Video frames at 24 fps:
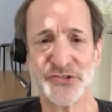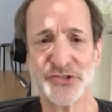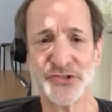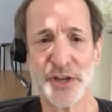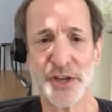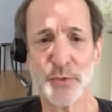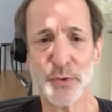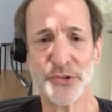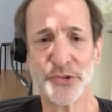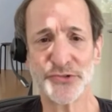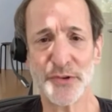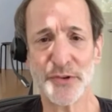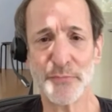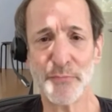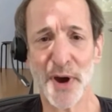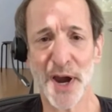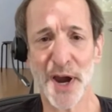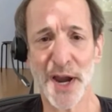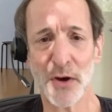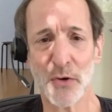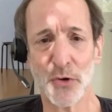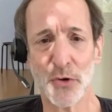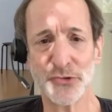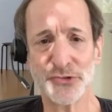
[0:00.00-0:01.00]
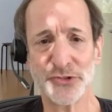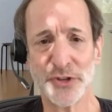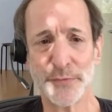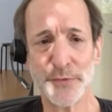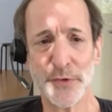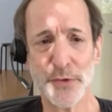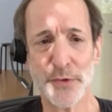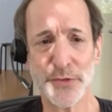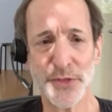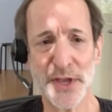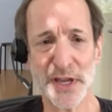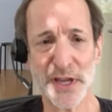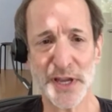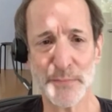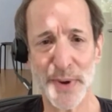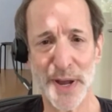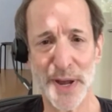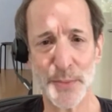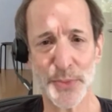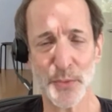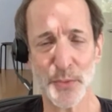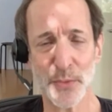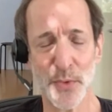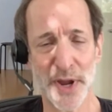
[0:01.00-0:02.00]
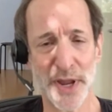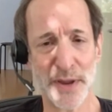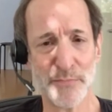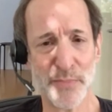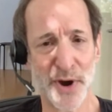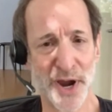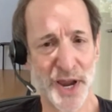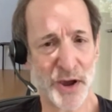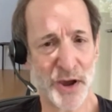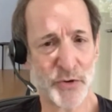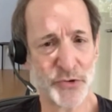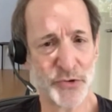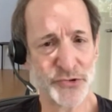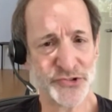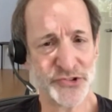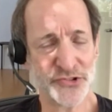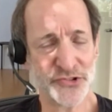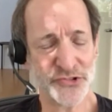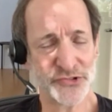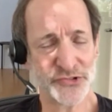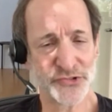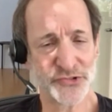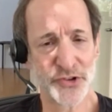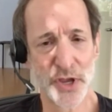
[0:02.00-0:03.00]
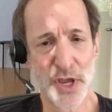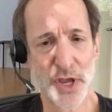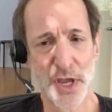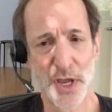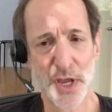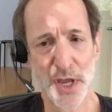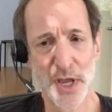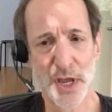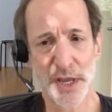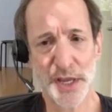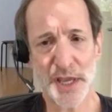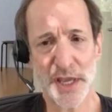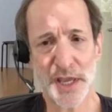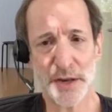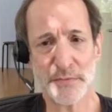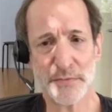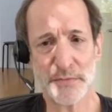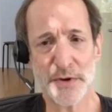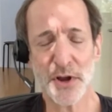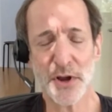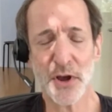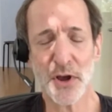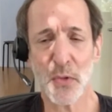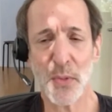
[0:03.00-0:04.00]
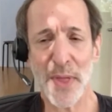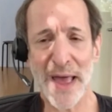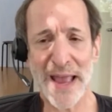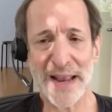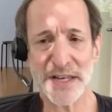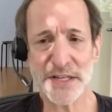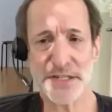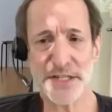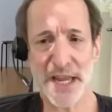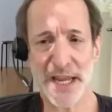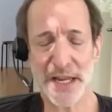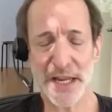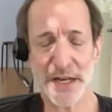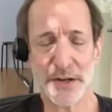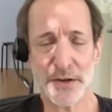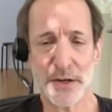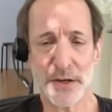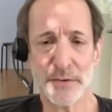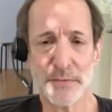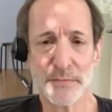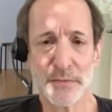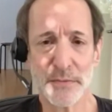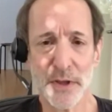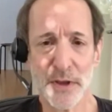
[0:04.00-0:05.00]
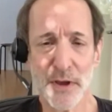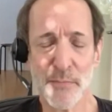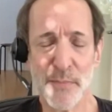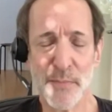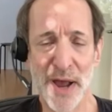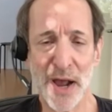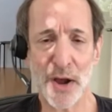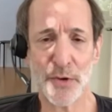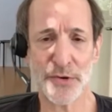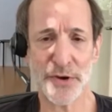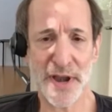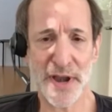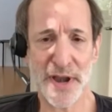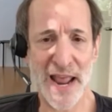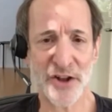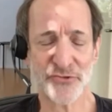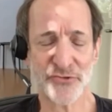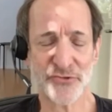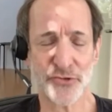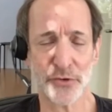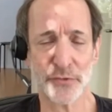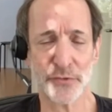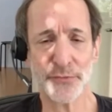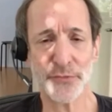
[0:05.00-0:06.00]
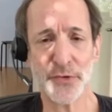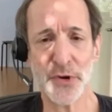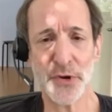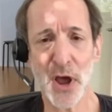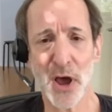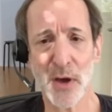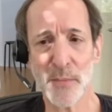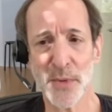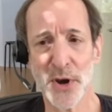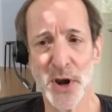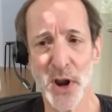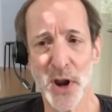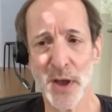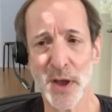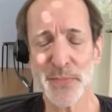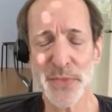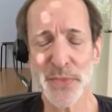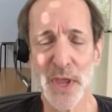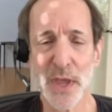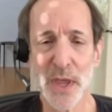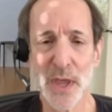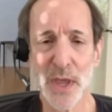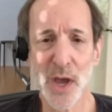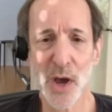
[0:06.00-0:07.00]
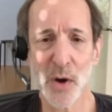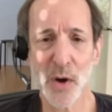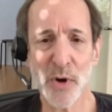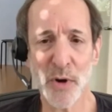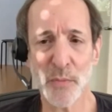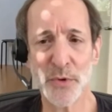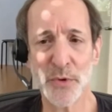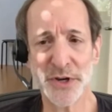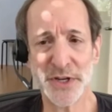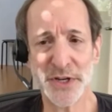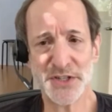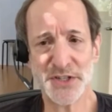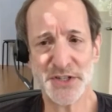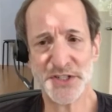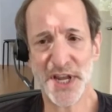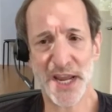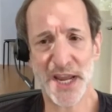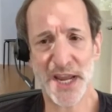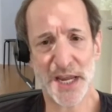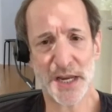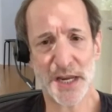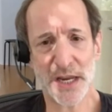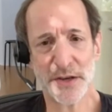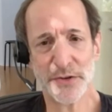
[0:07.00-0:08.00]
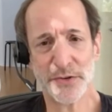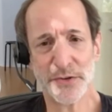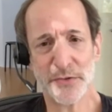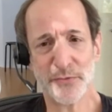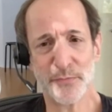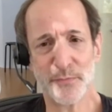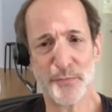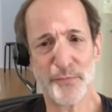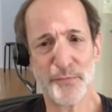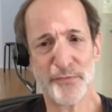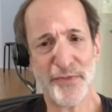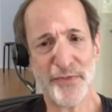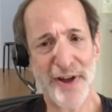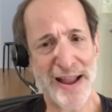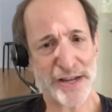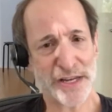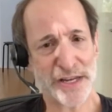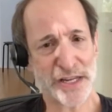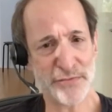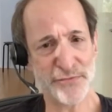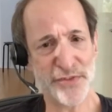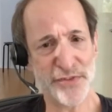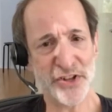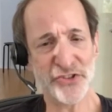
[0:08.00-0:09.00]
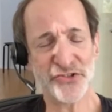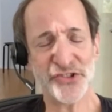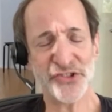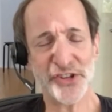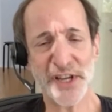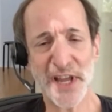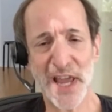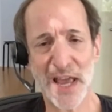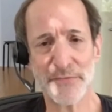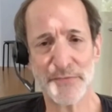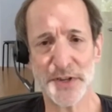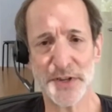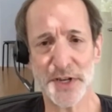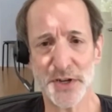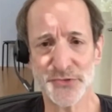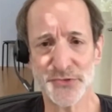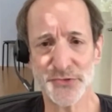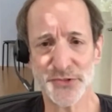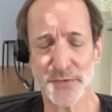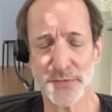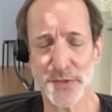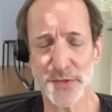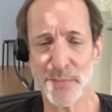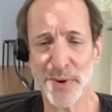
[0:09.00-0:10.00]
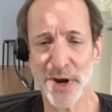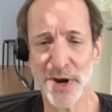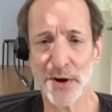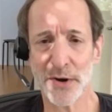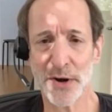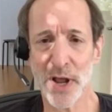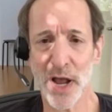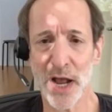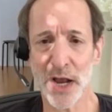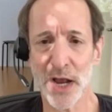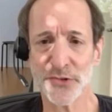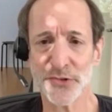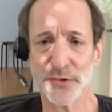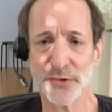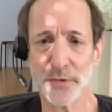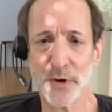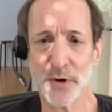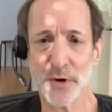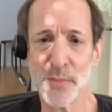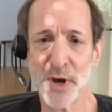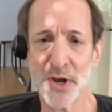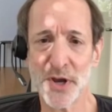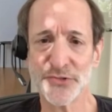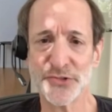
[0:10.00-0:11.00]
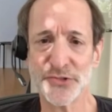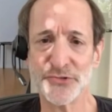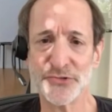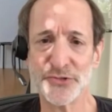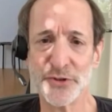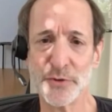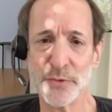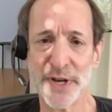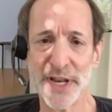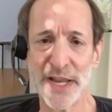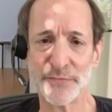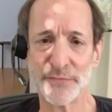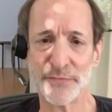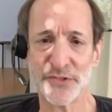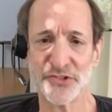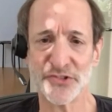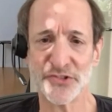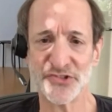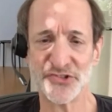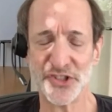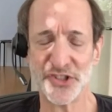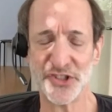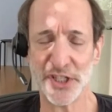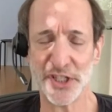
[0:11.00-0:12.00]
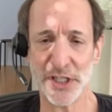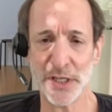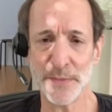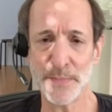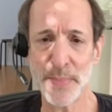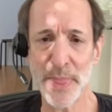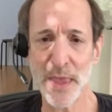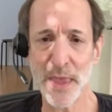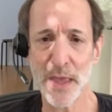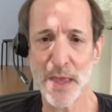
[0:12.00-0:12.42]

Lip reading: sequence in biology. If you think about the way biologists can collect data about natural phenomena, what would it take to find convincing evidence of the paradox of robustness? You would have to see